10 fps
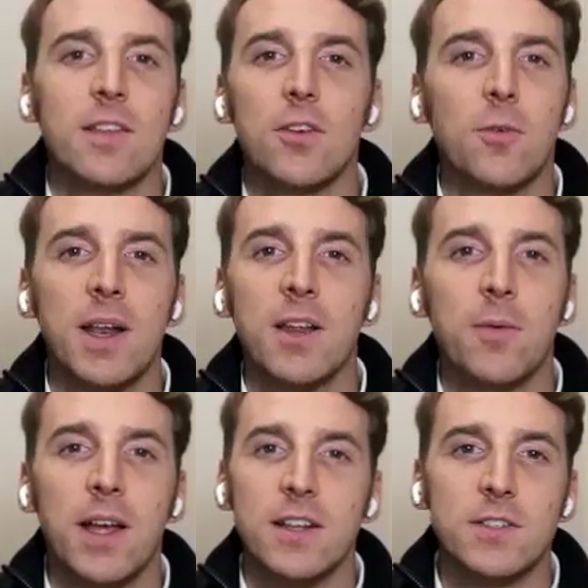so many
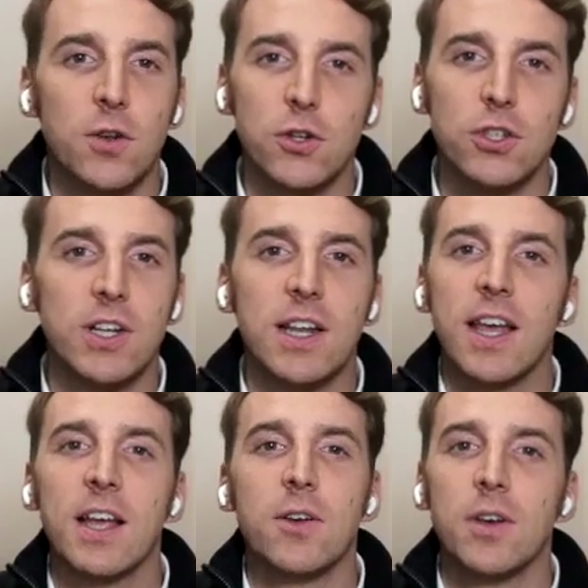ways,
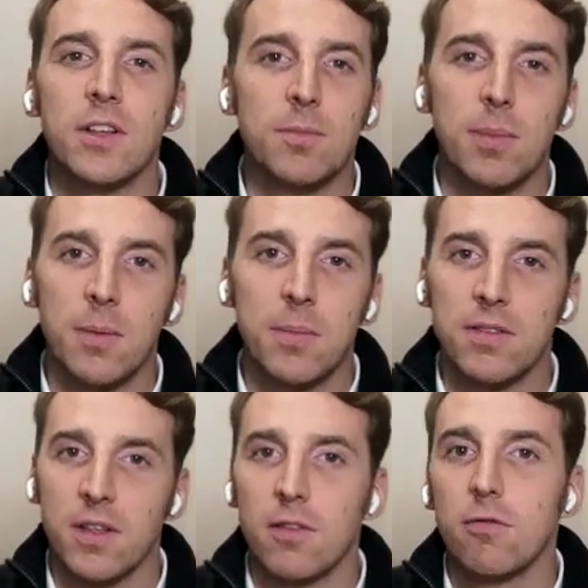logically, I could explain
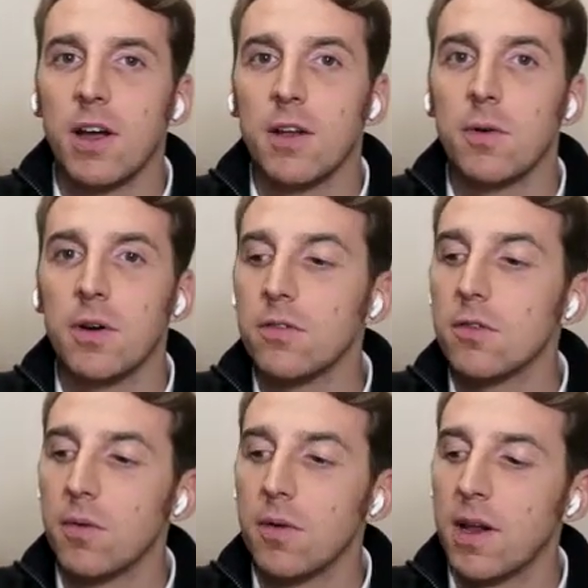myself why it was.
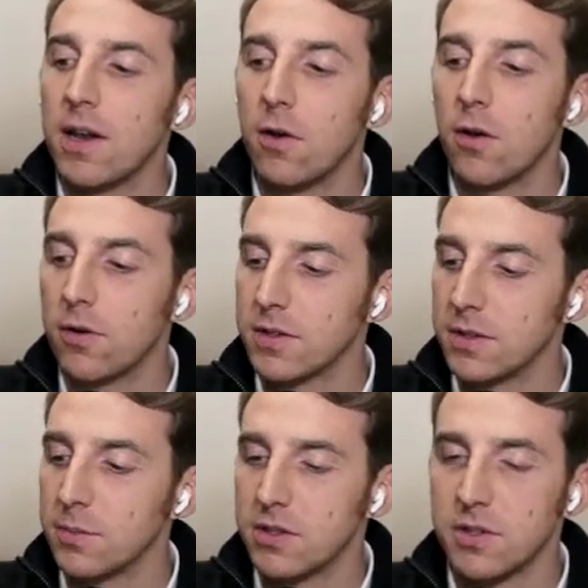So we went along with
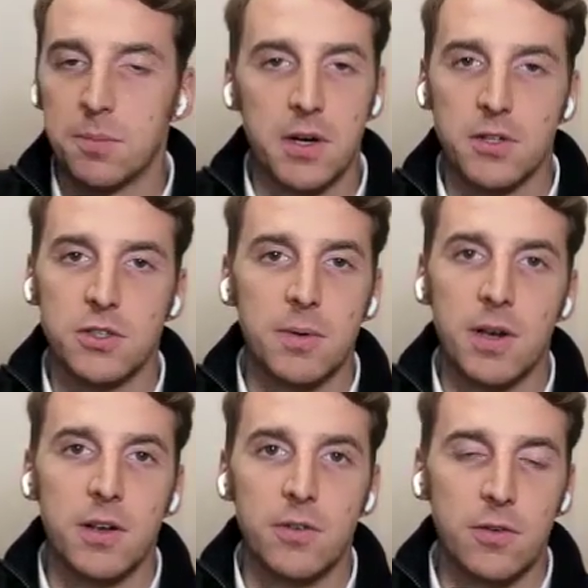the business partnership,
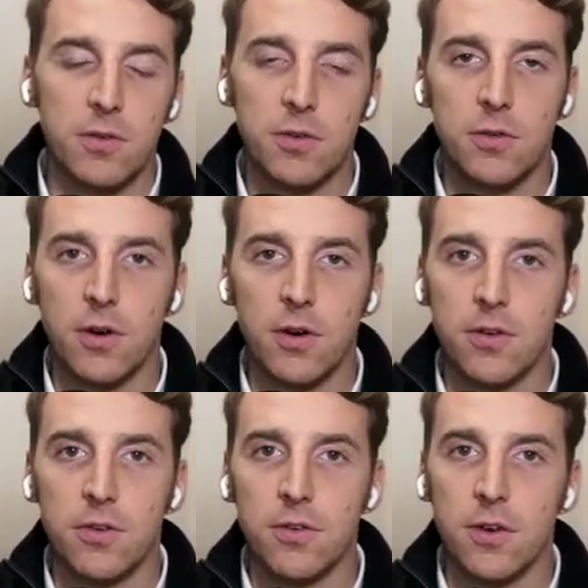and it
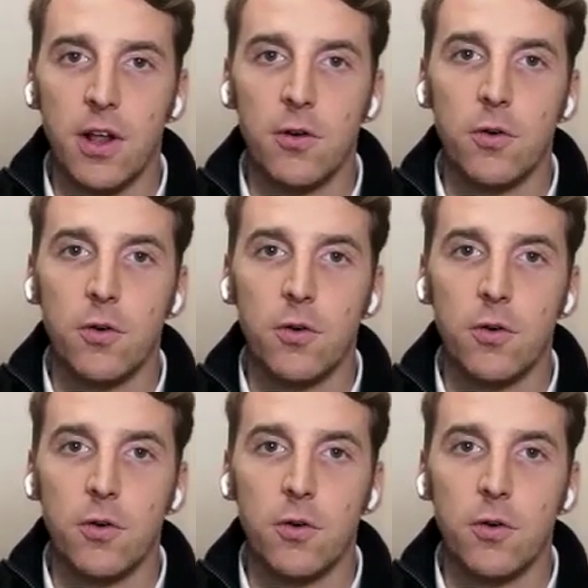turned out